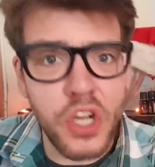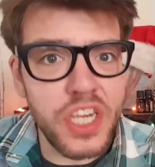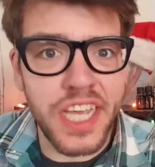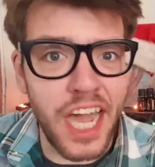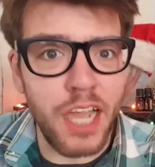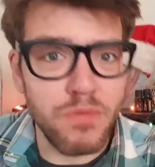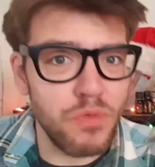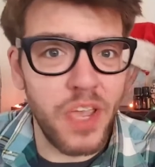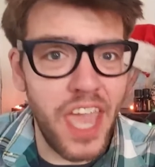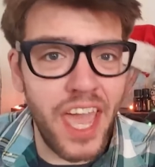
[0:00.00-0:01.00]
good
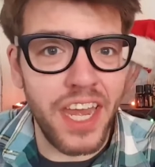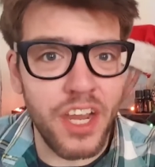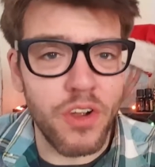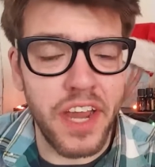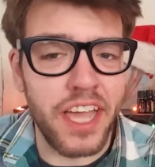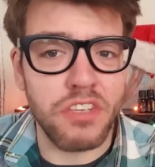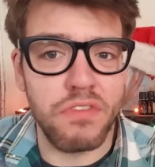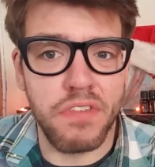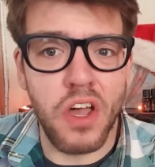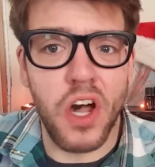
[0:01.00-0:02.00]
times we had here at
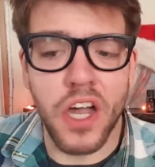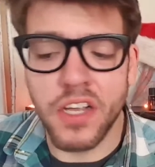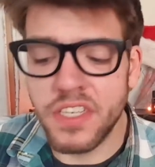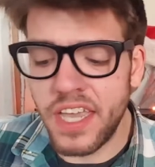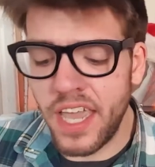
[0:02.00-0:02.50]
Axel Vlogs.